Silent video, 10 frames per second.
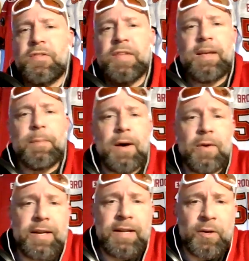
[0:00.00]
think
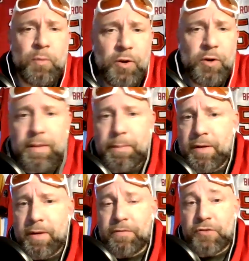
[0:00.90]
about it here. We're in the
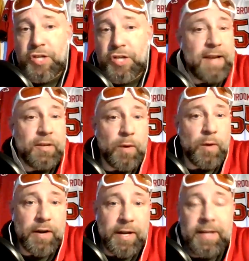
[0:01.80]
middle of
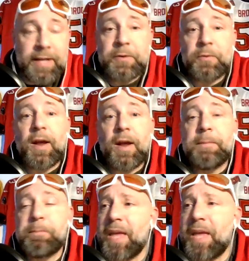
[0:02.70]
January,
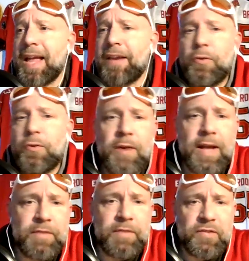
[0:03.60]
right? And you don't
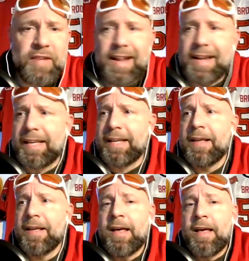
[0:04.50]
have to set any
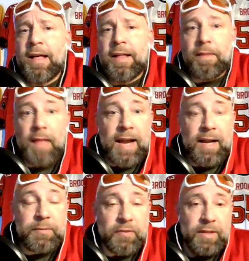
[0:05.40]

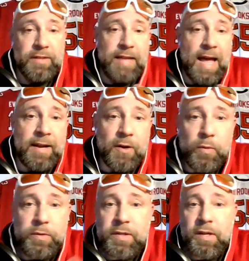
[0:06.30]
lineups, at least I
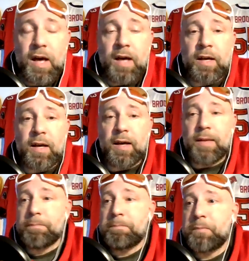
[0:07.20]
don't,
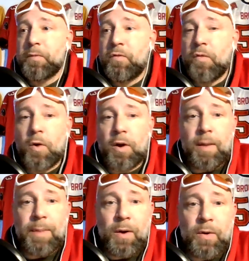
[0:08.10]
for
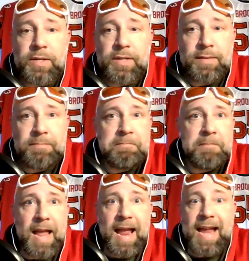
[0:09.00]
about
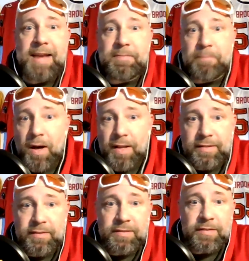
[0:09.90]
8
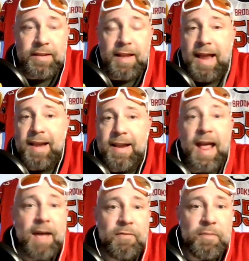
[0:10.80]
months,
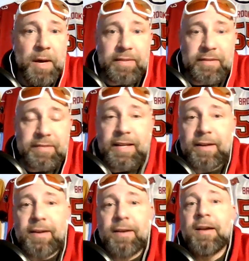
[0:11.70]
8.5 months
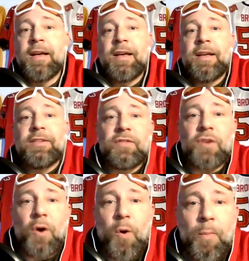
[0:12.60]
here.
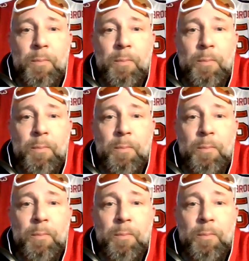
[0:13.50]
So